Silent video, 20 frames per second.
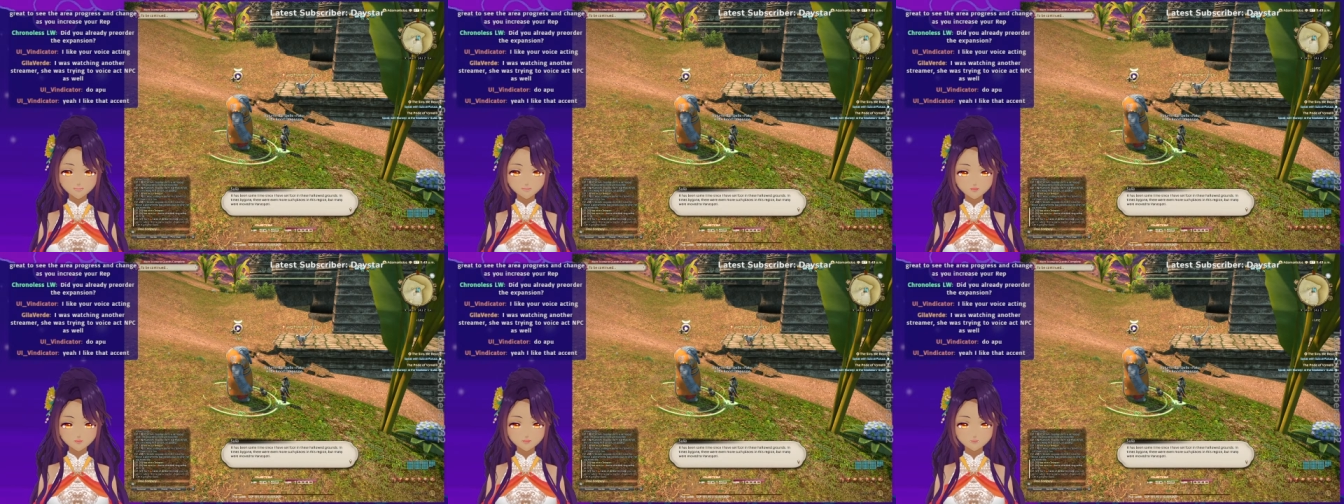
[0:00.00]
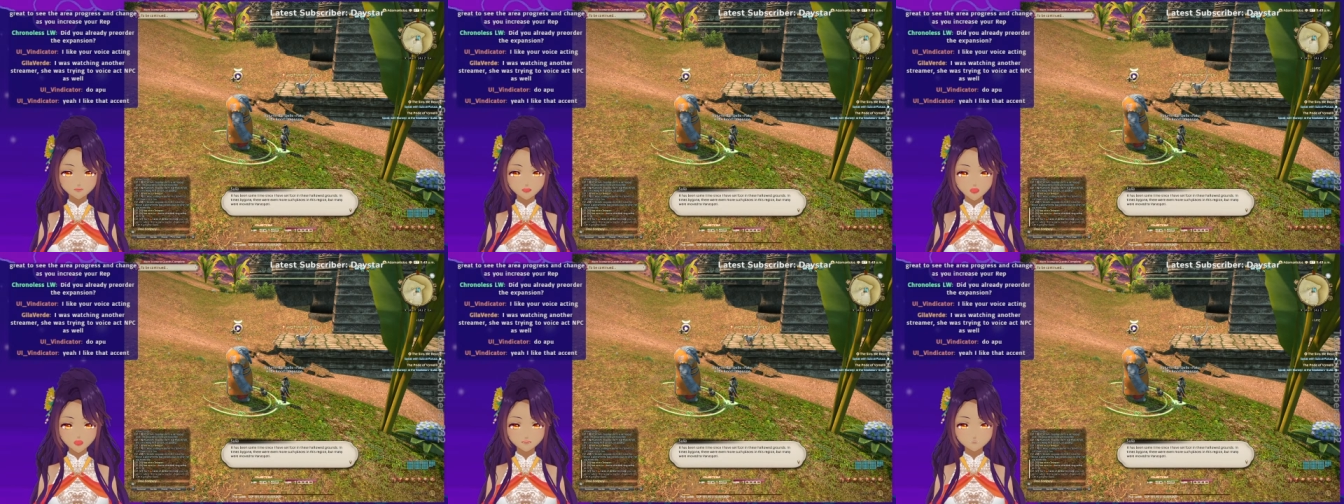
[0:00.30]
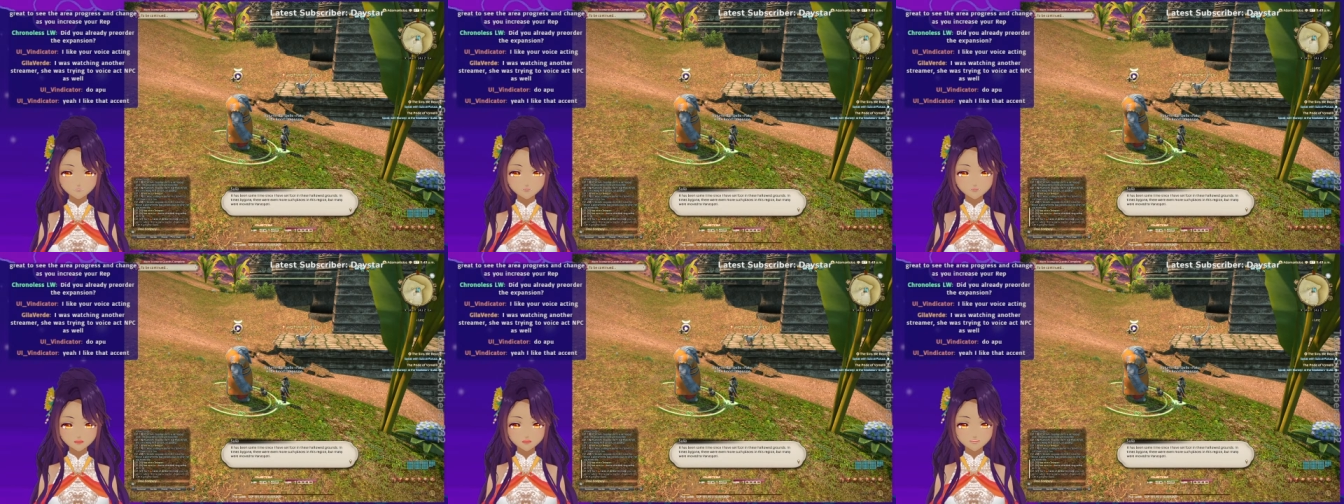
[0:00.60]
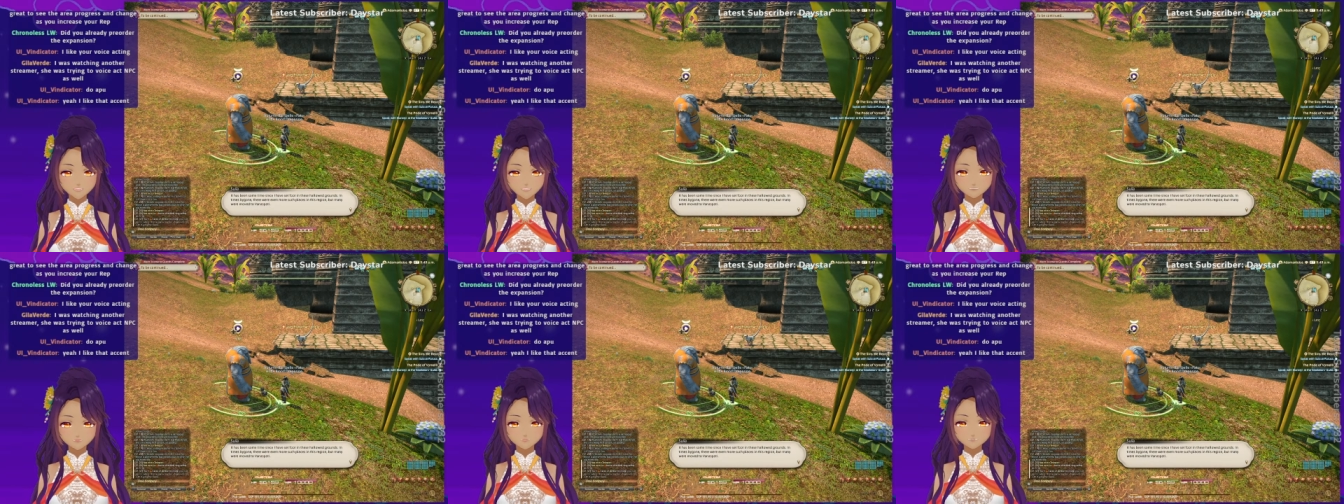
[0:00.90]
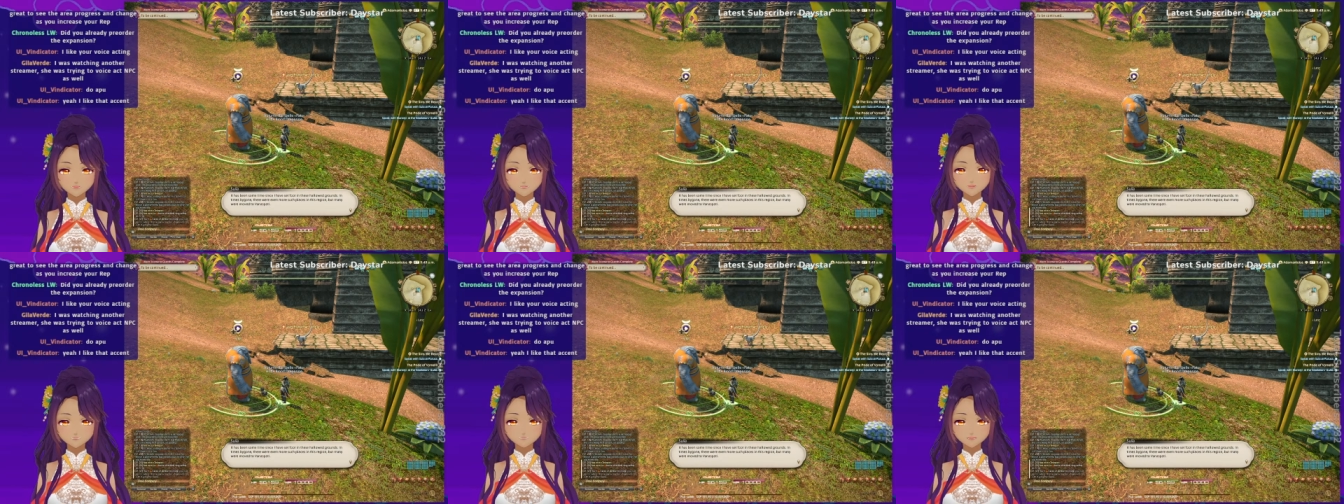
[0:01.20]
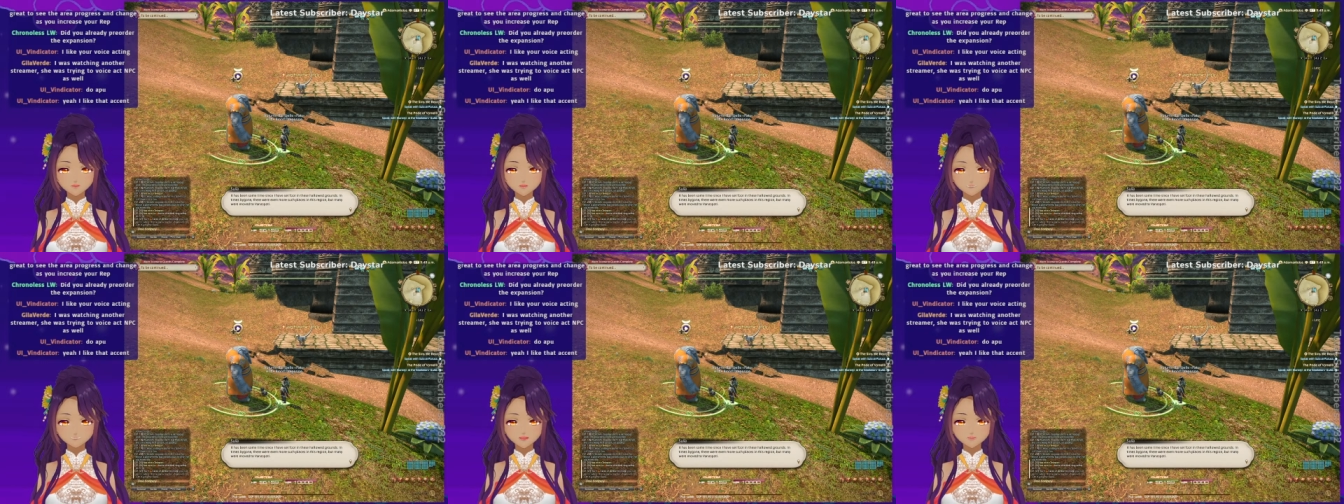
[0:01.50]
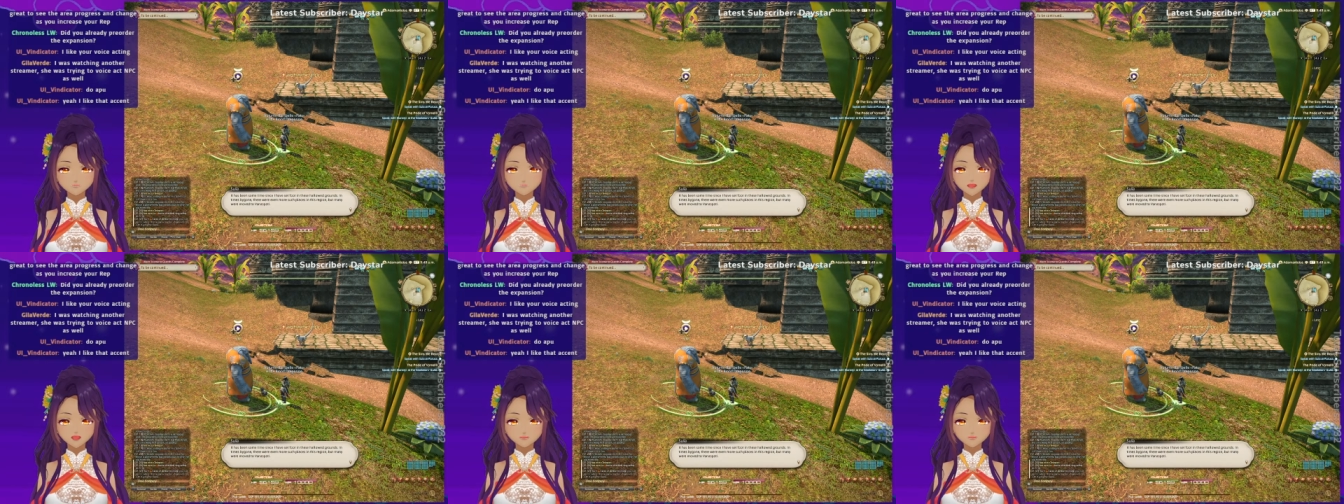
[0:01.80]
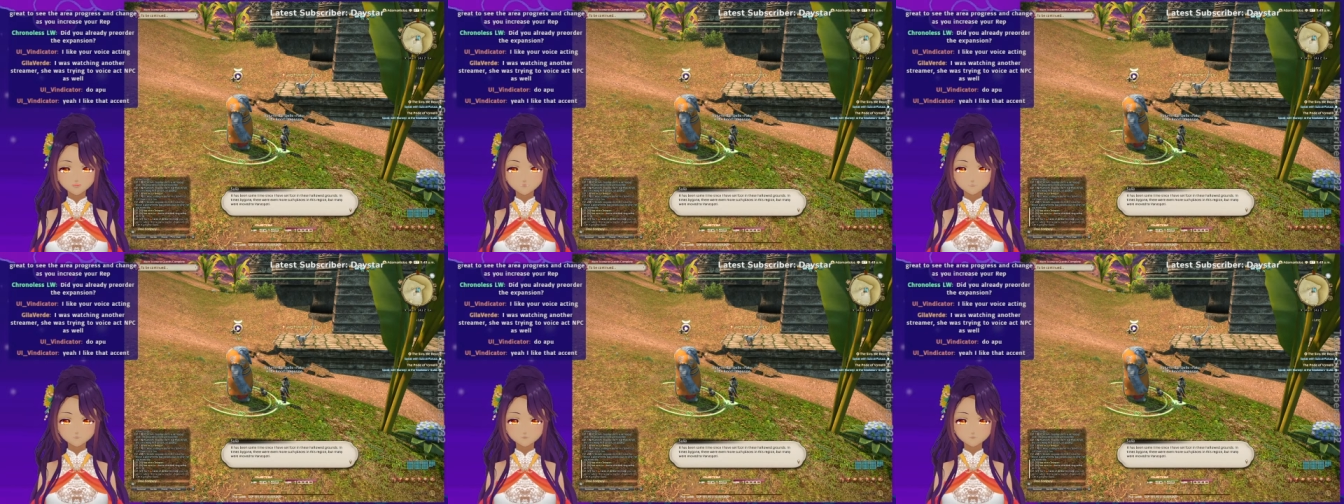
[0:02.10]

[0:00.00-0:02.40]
even more such places in this region, but